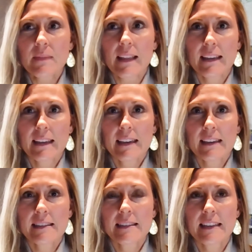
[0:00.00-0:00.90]

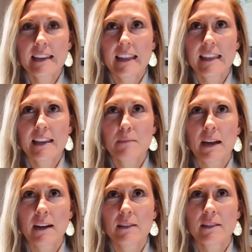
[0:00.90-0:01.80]
And I think
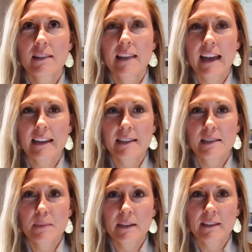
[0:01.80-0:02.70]
about that
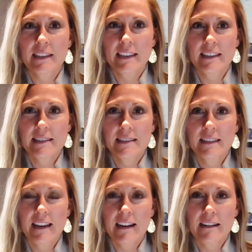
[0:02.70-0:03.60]
experience
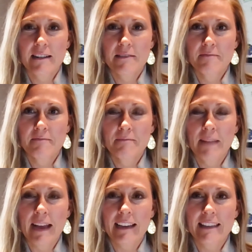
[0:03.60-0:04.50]

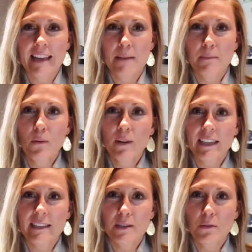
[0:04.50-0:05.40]
back at that
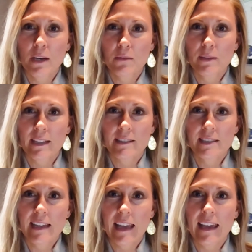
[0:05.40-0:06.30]
point to where we are
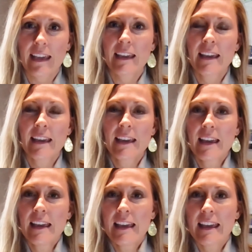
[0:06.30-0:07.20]
today.
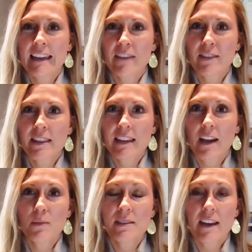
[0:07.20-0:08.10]
And
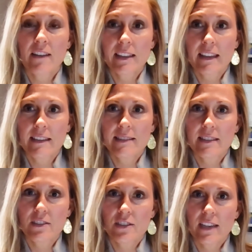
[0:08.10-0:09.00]
almost everything is
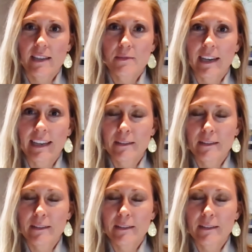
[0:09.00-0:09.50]
digitized, right?